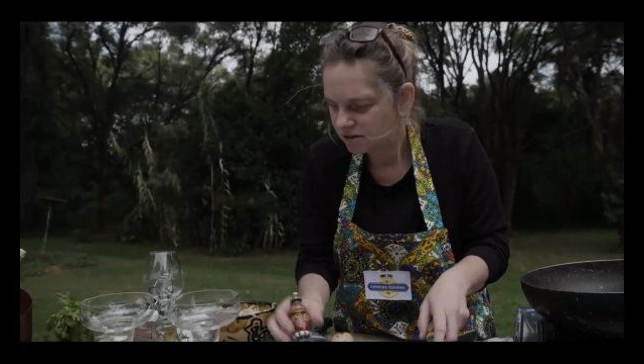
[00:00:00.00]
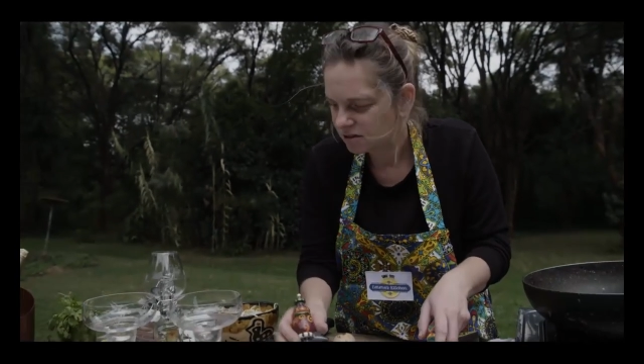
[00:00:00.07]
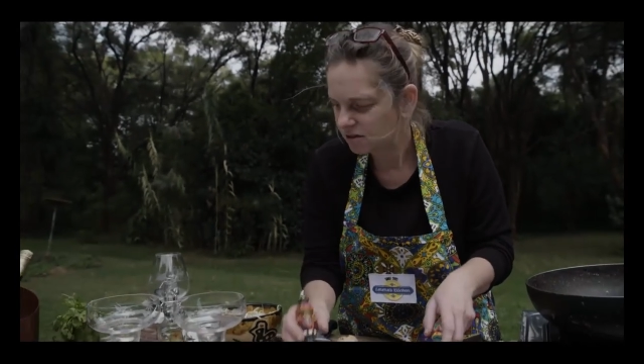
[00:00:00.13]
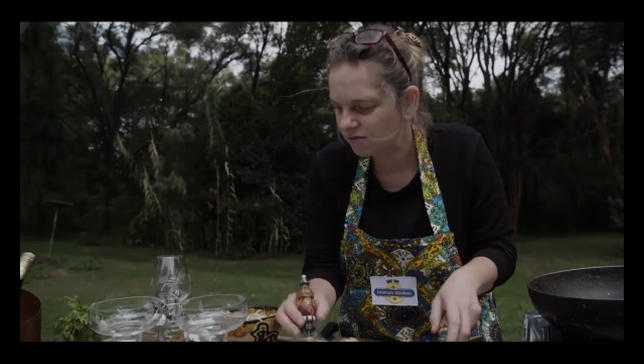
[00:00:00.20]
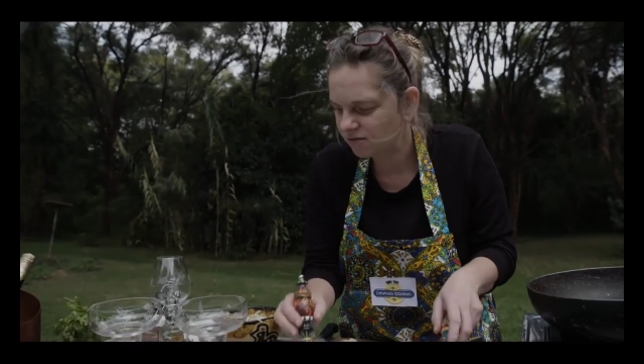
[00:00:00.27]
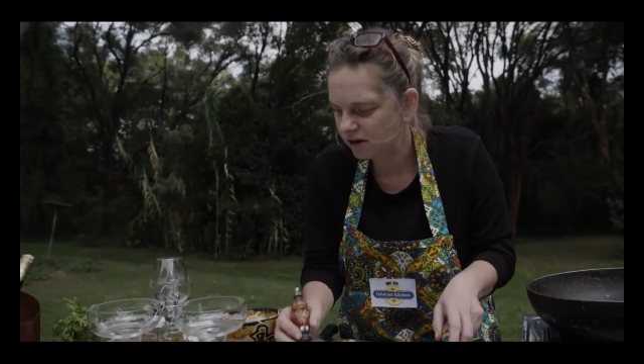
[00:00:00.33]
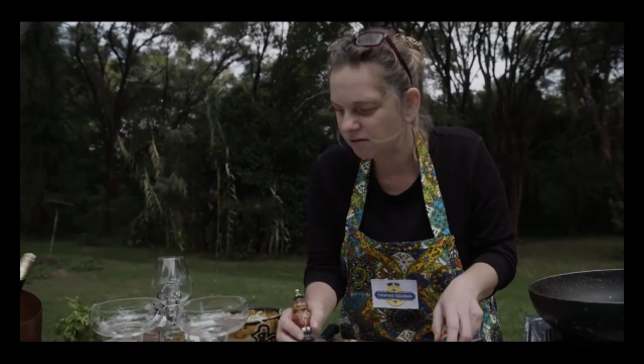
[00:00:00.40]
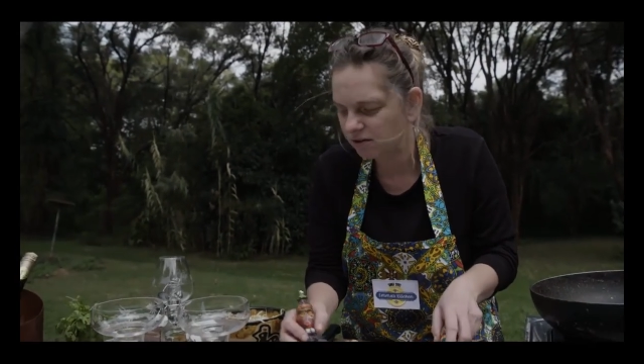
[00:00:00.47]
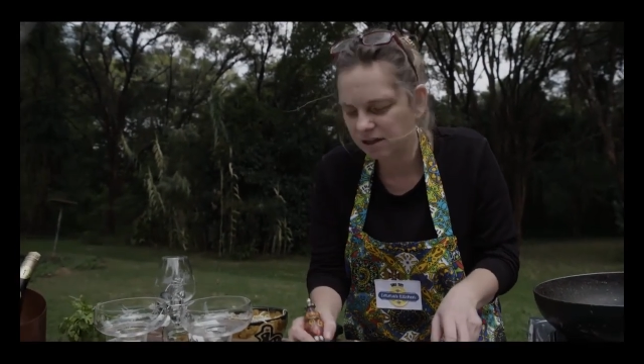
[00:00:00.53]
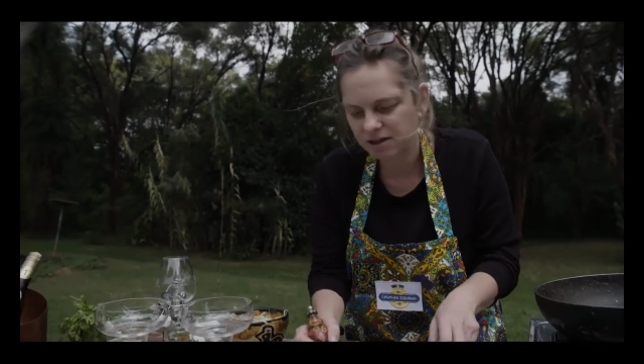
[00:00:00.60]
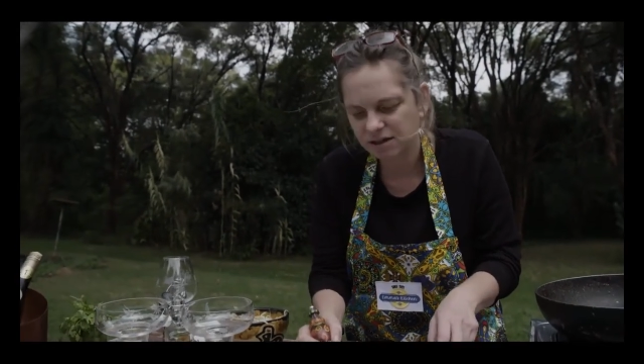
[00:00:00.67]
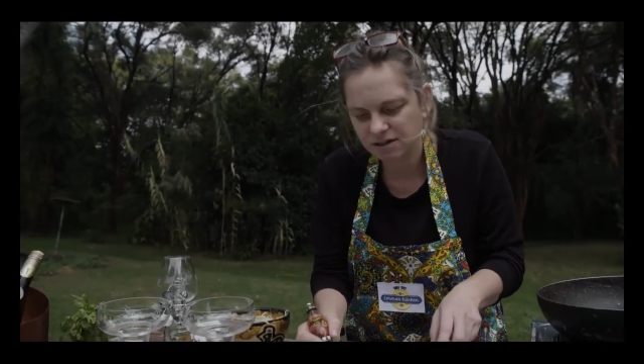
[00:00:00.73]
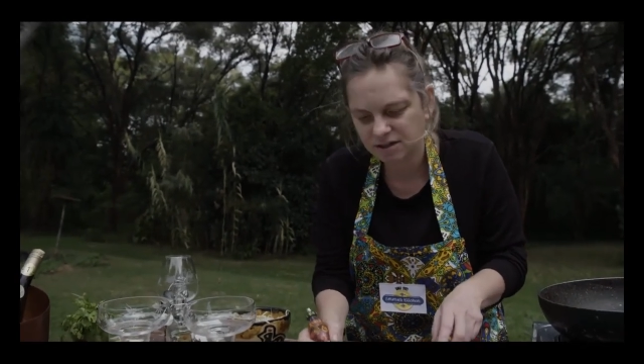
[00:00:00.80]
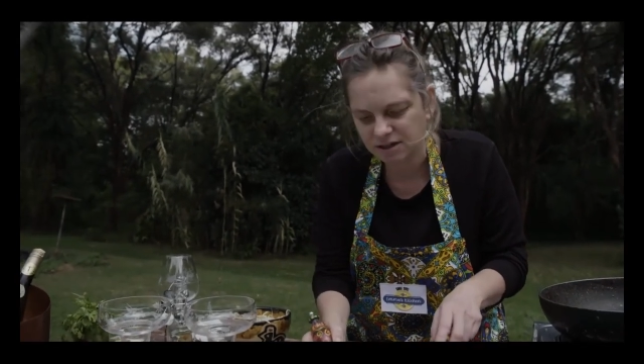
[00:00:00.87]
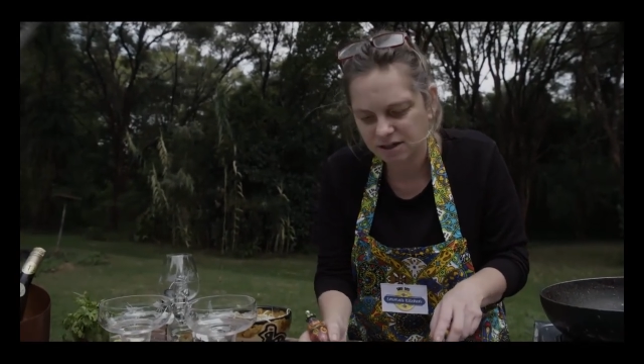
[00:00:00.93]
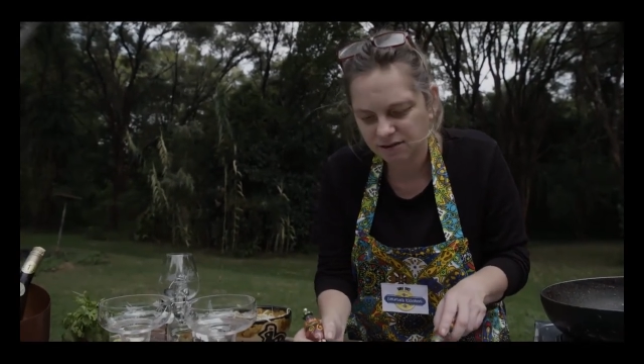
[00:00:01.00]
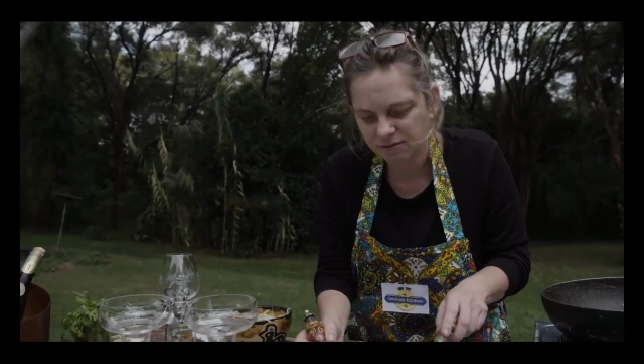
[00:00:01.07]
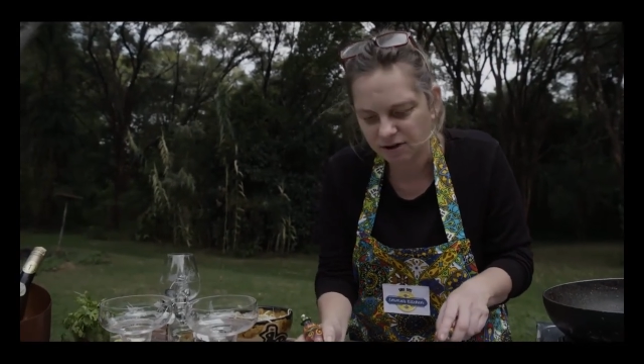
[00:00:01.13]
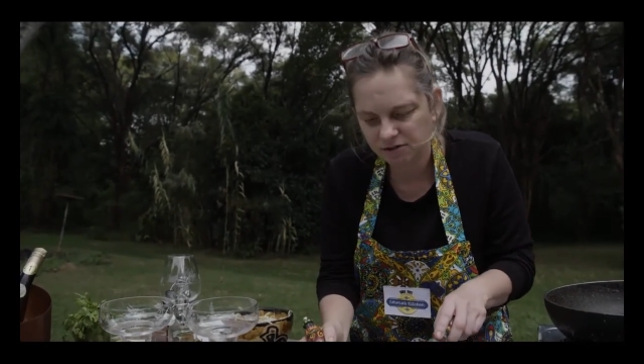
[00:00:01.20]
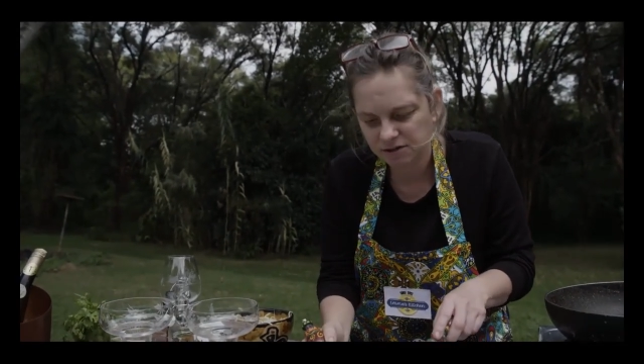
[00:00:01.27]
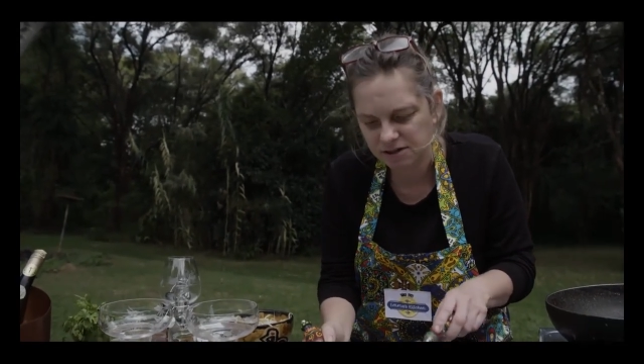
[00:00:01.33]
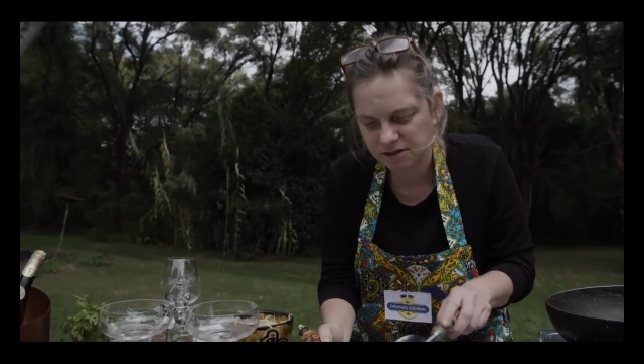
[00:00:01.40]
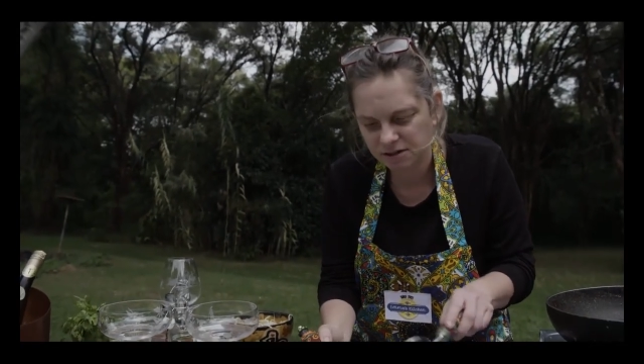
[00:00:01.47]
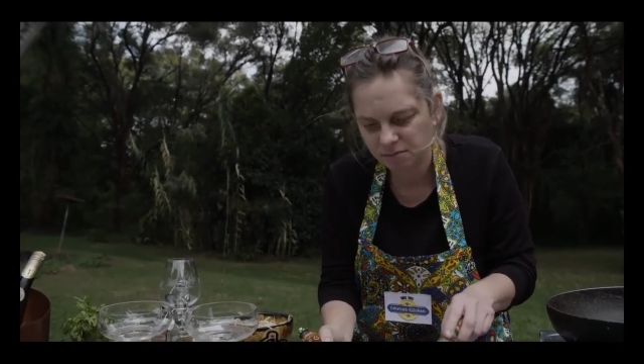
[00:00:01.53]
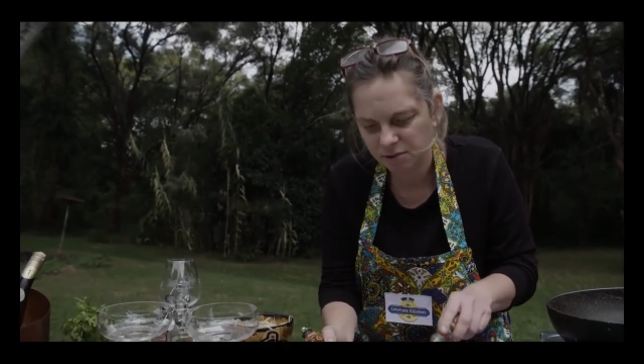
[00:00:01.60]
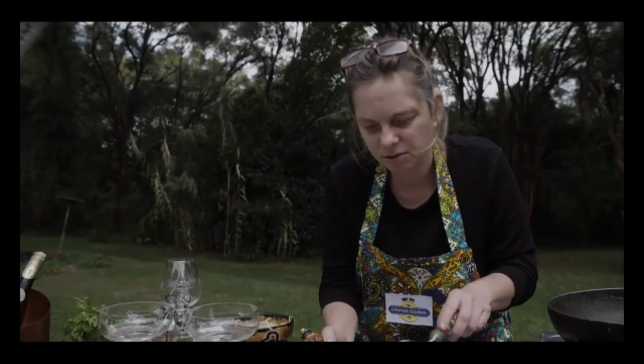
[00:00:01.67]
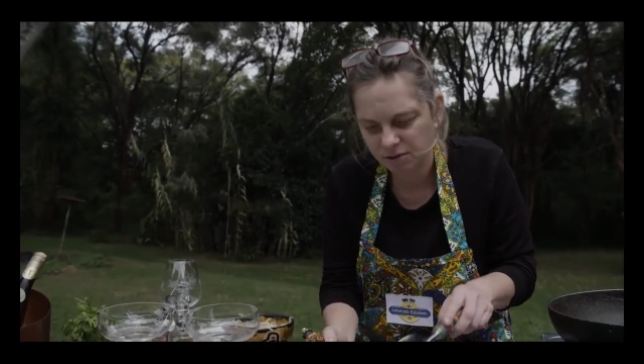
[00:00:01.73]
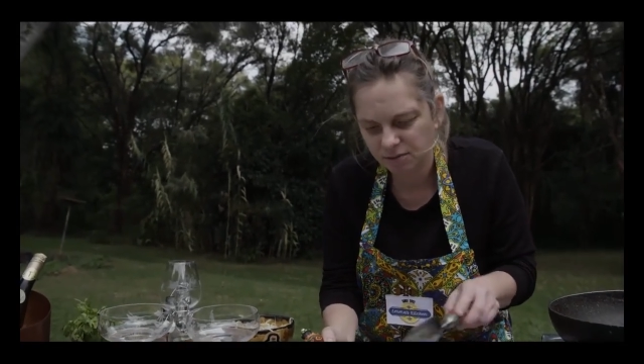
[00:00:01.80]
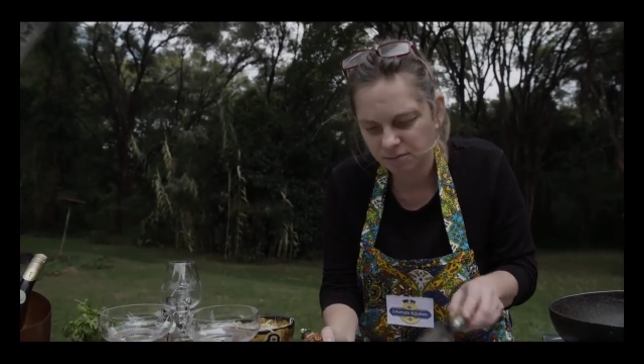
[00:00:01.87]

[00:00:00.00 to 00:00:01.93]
So very easy, very simple.